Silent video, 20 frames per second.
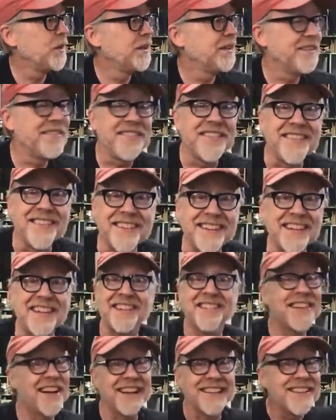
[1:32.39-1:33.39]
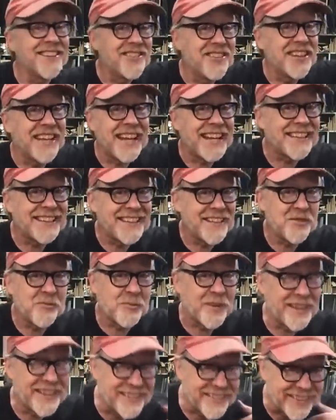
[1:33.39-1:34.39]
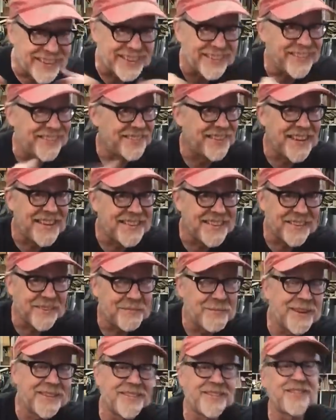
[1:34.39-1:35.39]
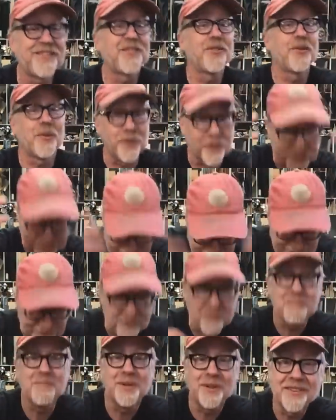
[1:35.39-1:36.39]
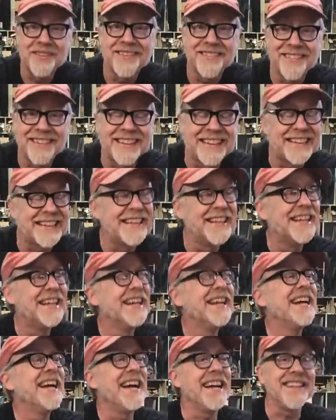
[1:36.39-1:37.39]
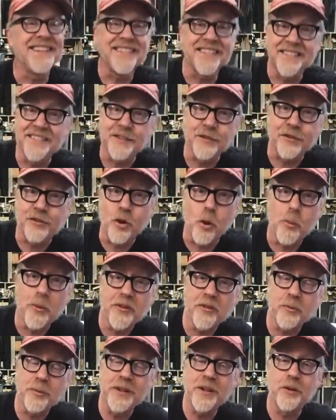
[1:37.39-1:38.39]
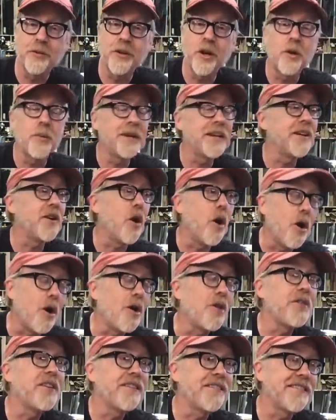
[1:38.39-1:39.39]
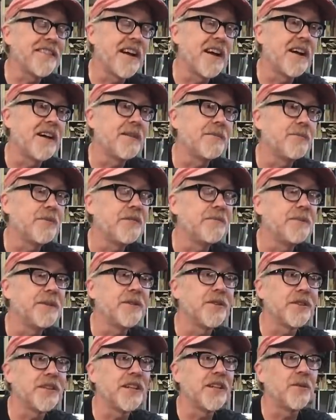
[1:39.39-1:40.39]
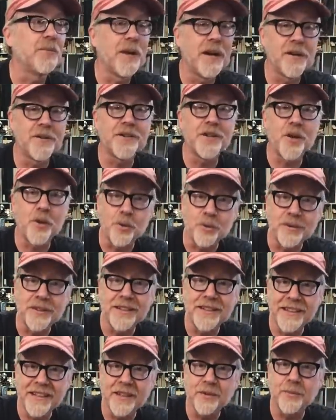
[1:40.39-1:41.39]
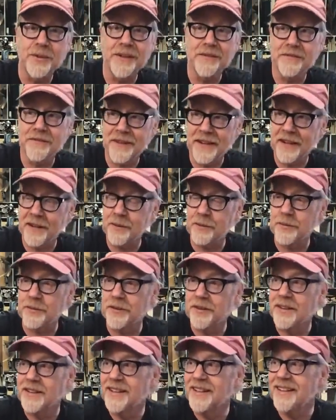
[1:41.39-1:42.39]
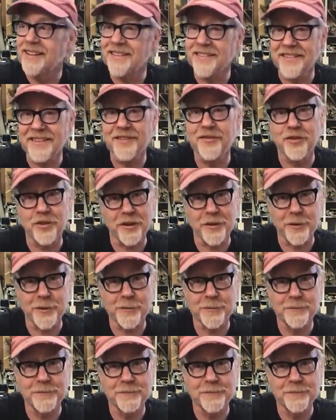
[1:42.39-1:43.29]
This is an intelligent alien race that has sent this message to Earth to have them build this thing. And he says, There's so much we don't know. And in all this time, we've been looking around. The only thing we have found is each other.